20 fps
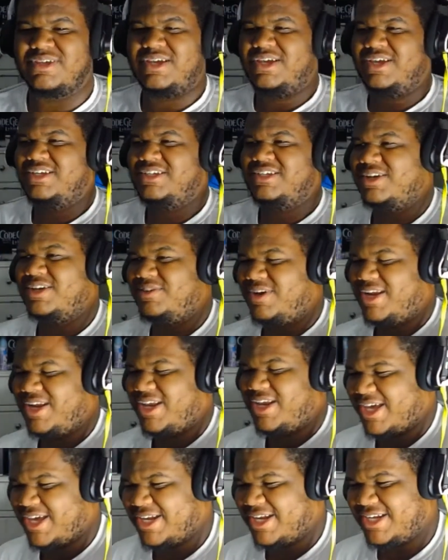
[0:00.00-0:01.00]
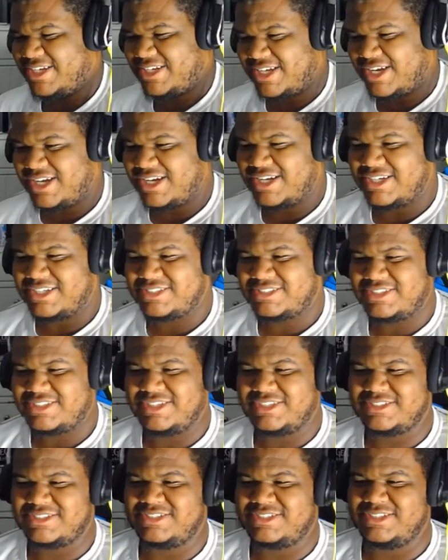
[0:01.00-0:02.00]
He said, why they gotta die
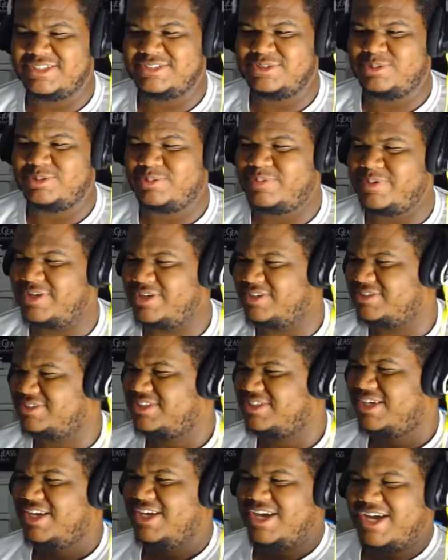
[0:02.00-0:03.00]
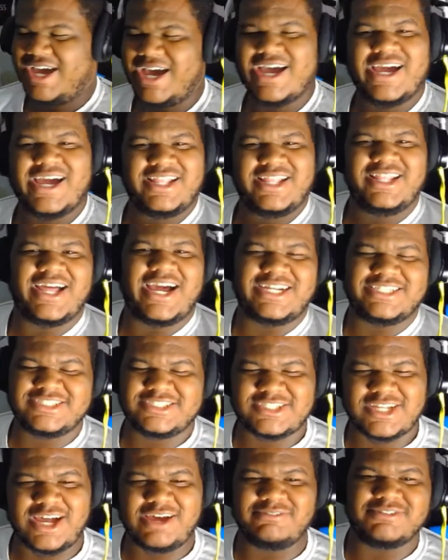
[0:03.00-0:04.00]
so you can see his superpowers? I
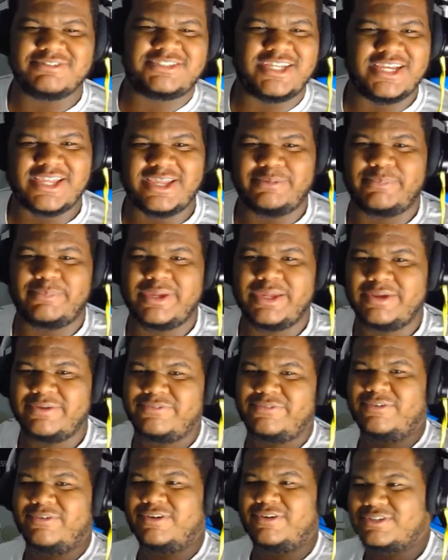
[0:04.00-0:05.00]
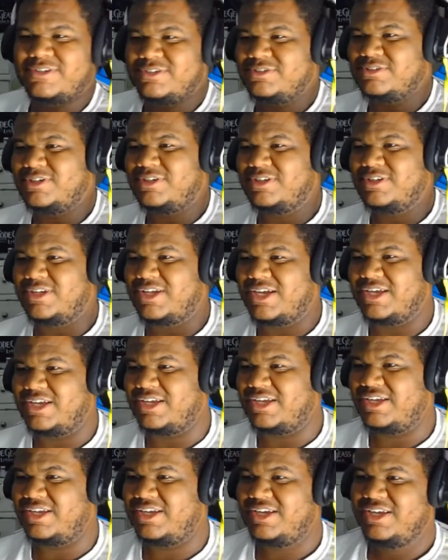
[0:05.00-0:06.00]
just thought of a second meaning for it, you know,
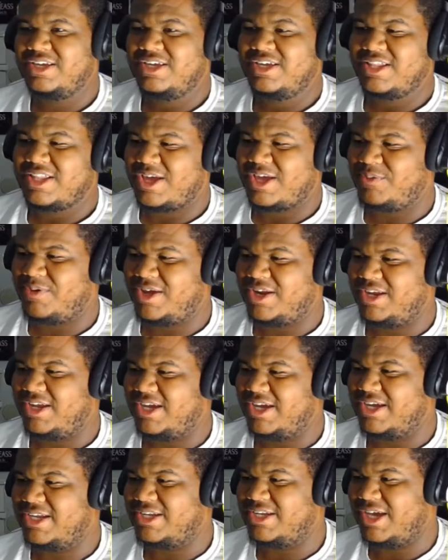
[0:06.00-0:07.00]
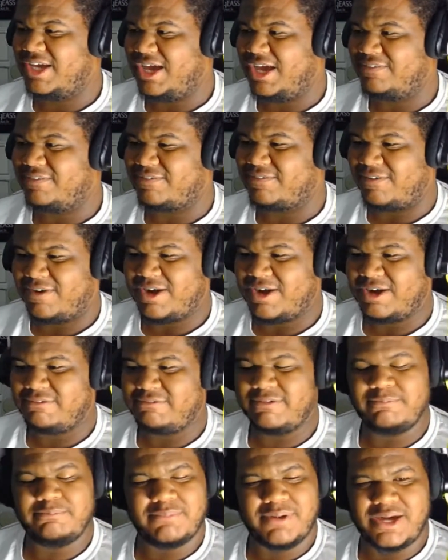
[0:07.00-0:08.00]
like why they gotta die for
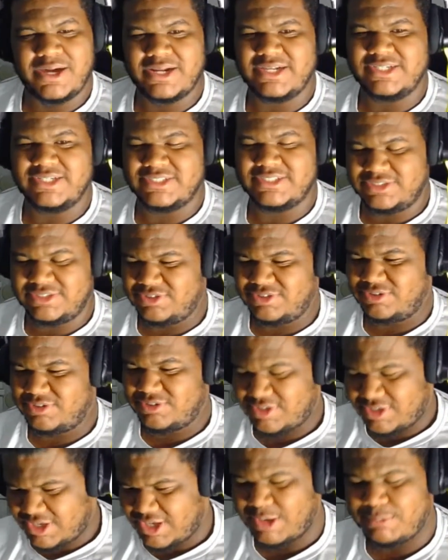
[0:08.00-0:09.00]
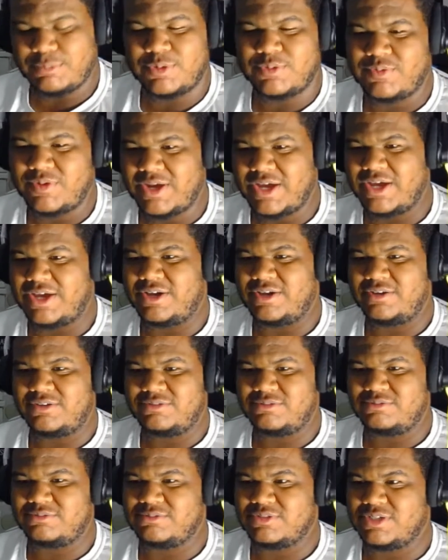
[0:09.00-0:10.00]
everybody to, you know, come
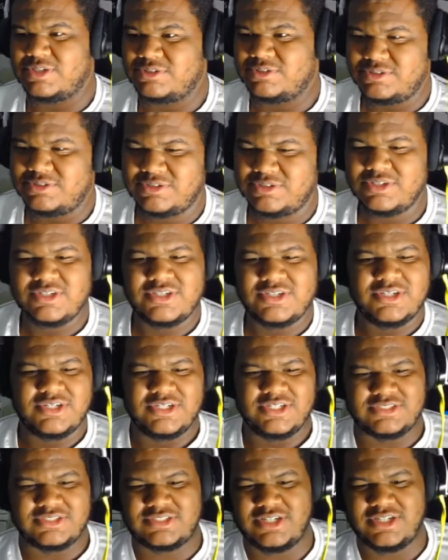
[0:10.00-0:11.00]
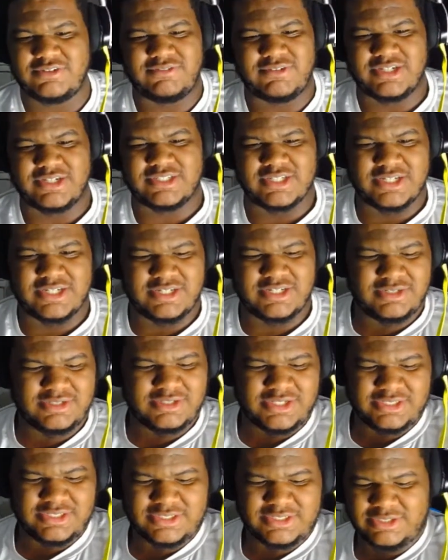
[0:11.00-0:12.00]
around, you know, and stuff like
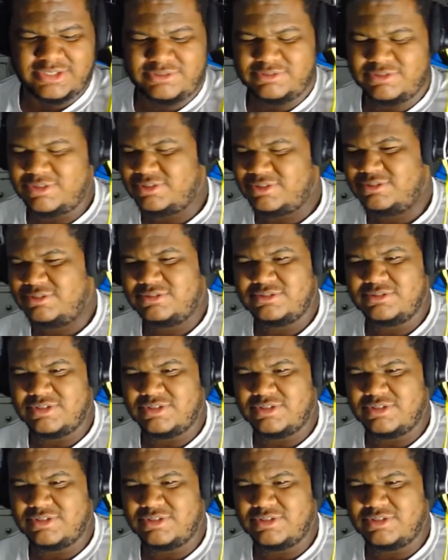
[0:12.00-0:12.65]
that, you know?